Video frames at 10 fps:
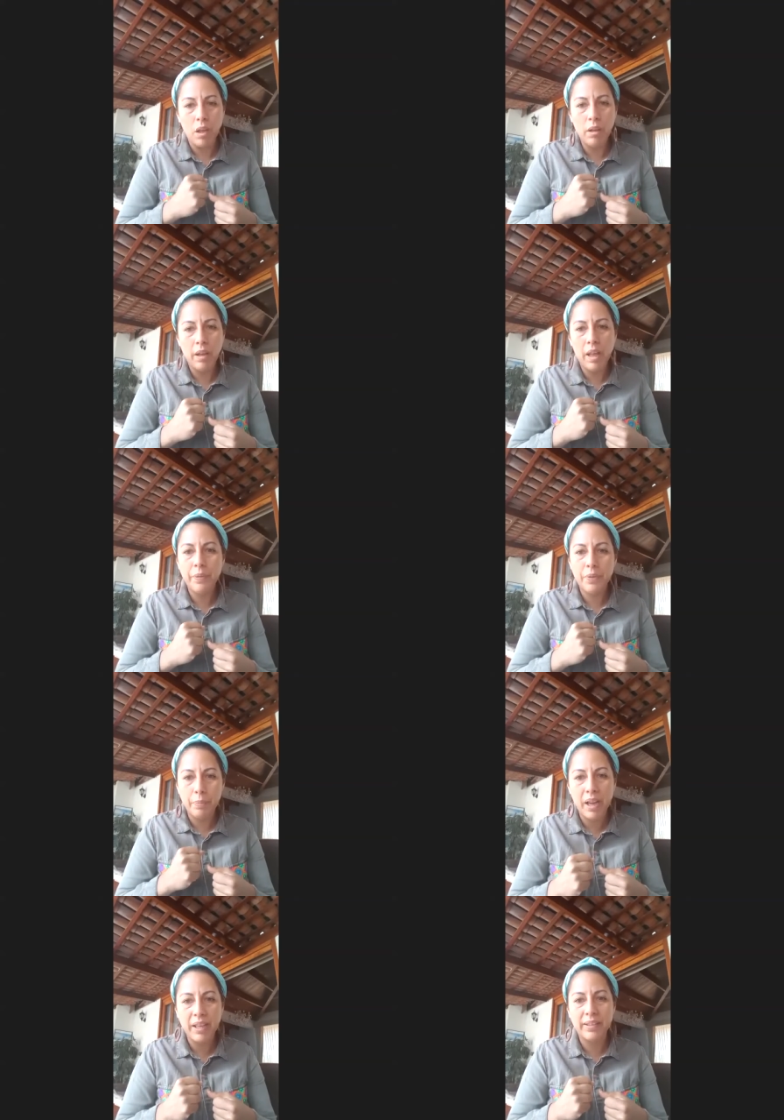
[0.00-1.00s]

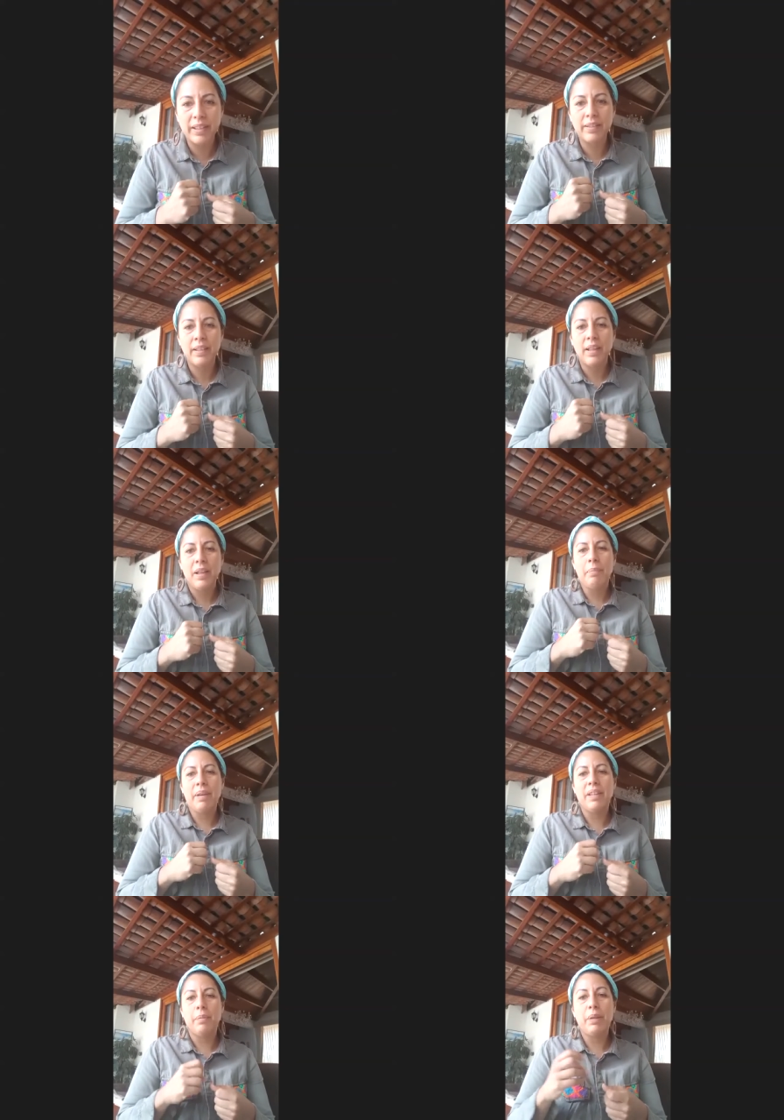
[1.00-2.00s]
enterprises,
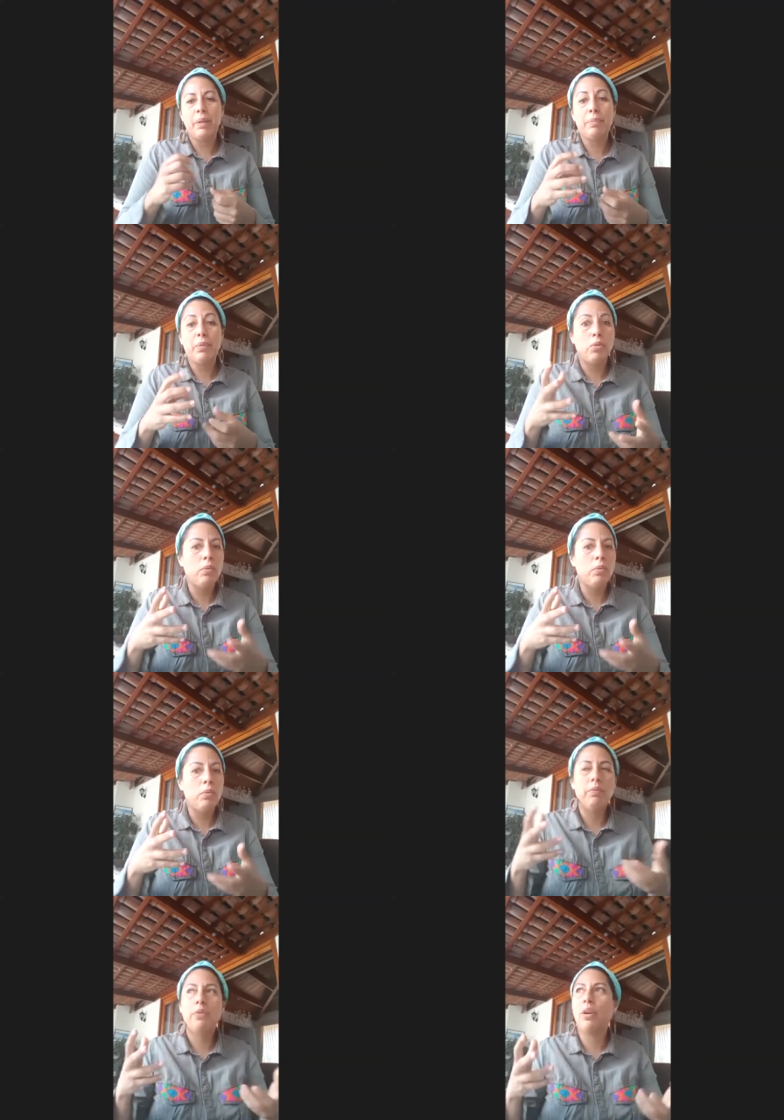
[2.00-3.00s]
but the people who,
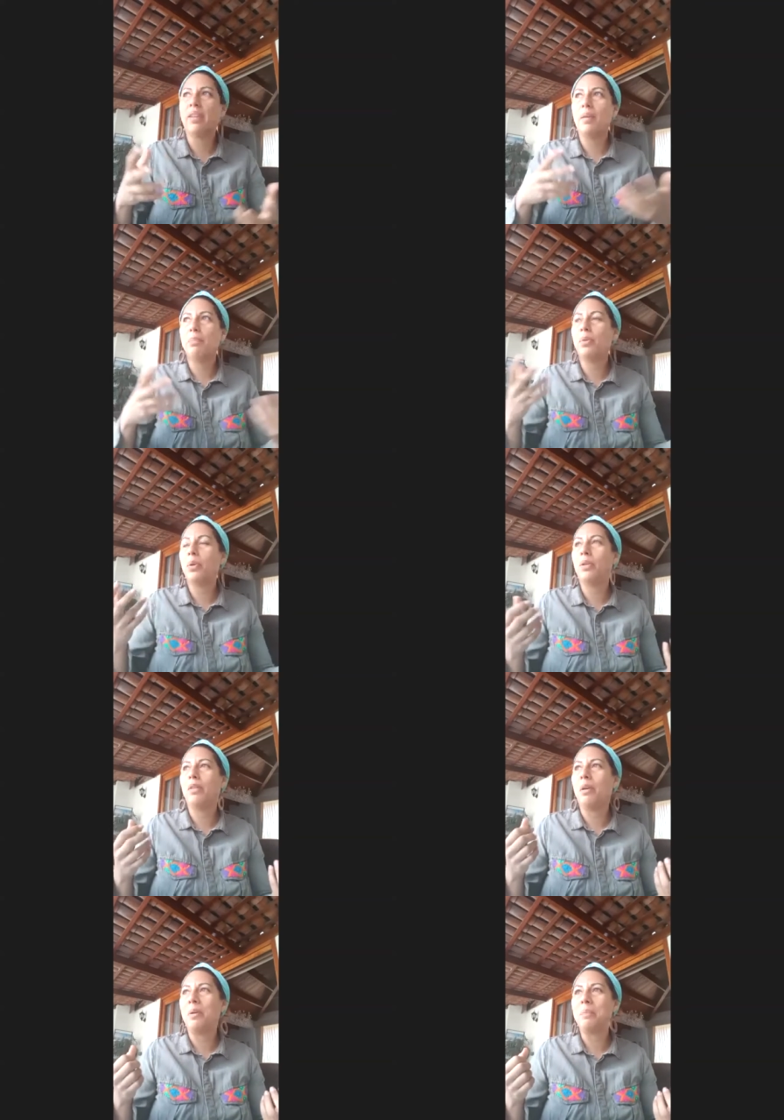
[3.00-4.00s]
for example,
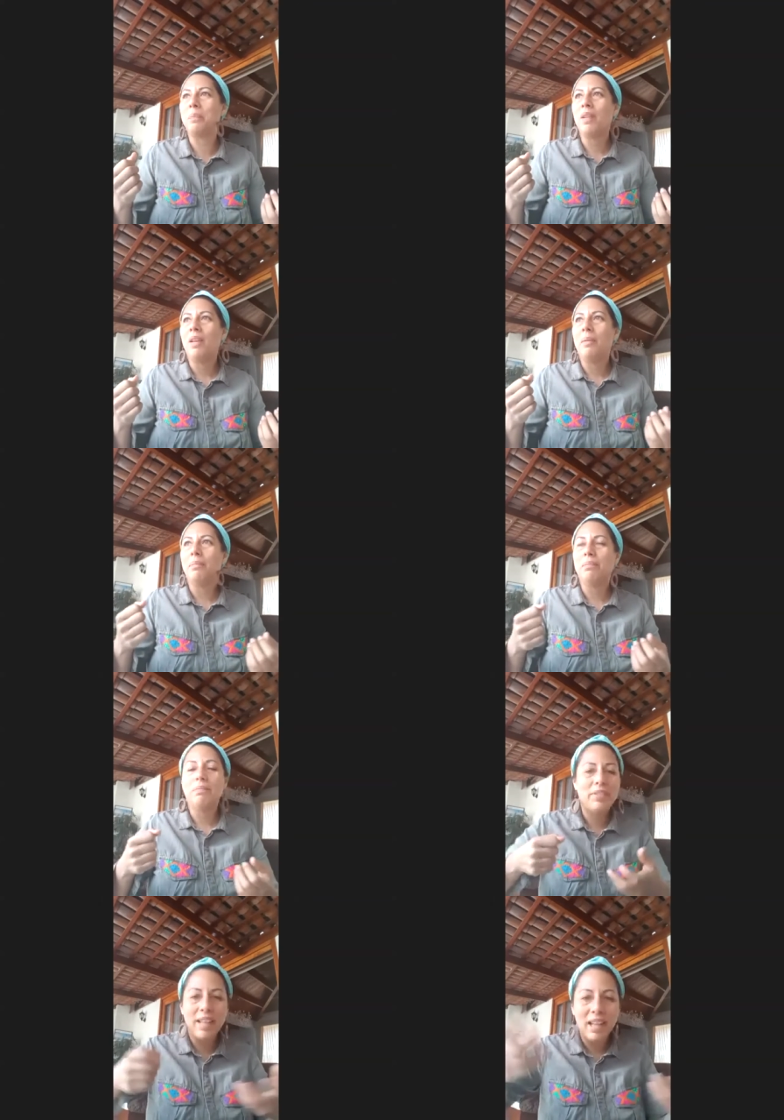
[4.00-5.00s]

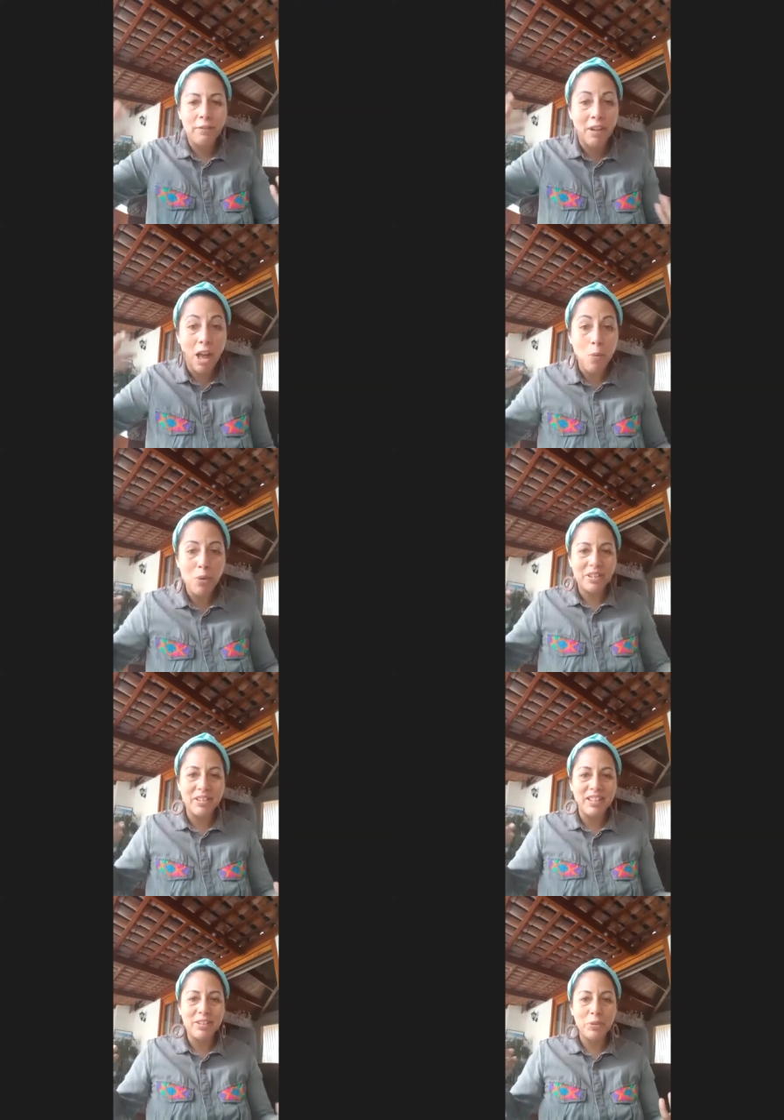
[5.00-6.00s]
sell flowers in
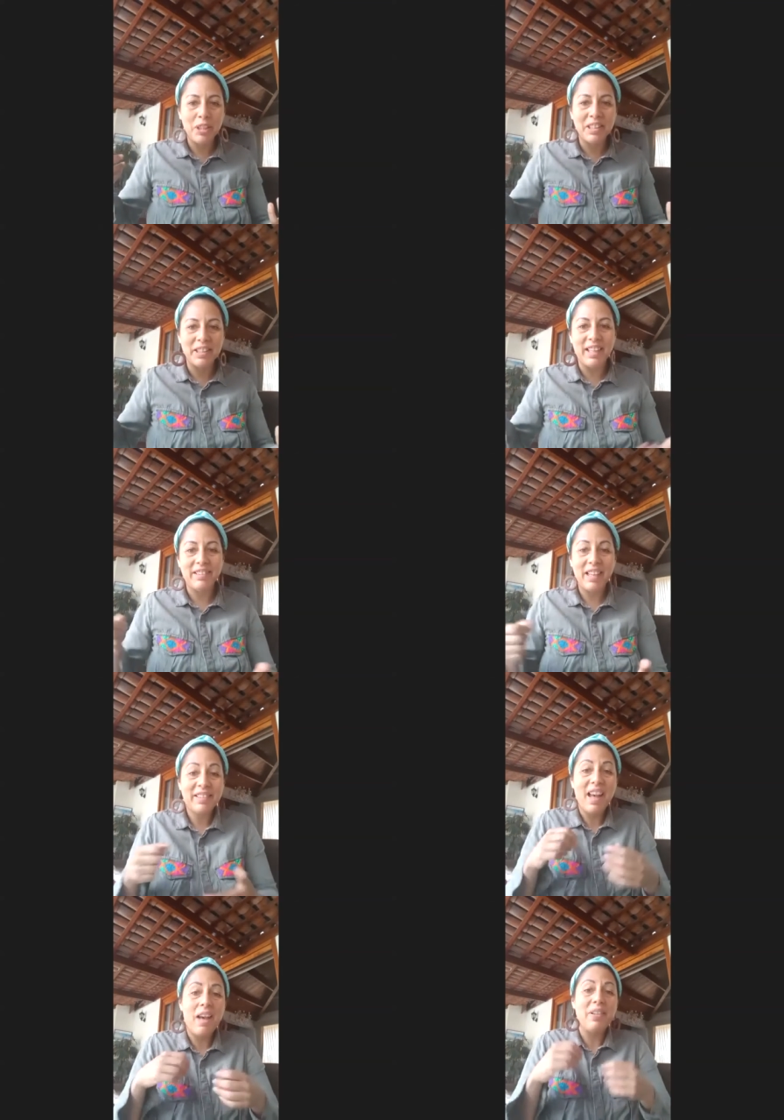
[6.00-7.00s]
the street and
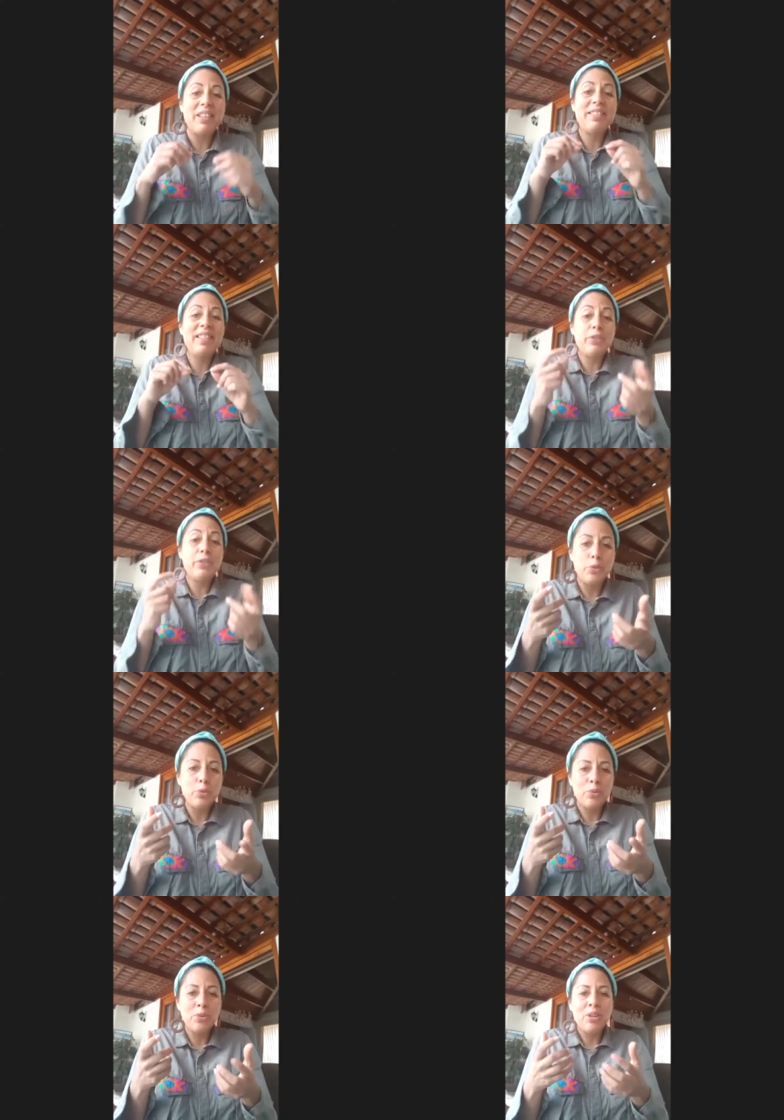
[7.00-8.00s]
doesn't have a
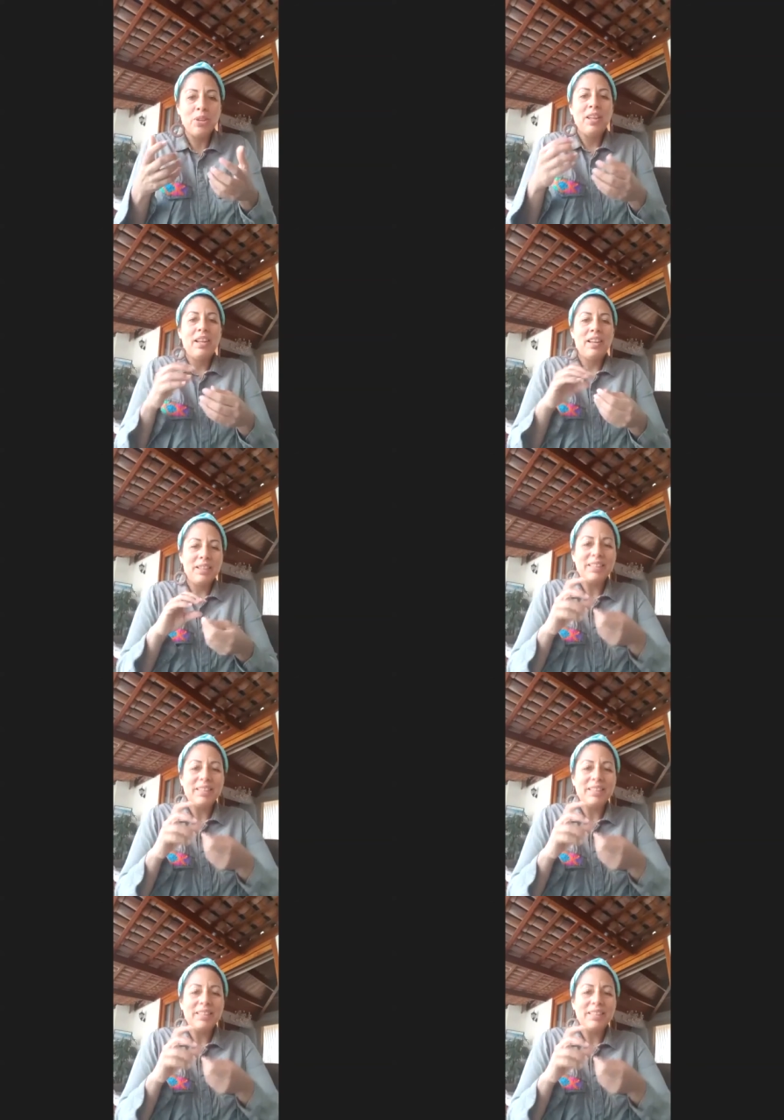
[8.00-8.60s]
status, uh,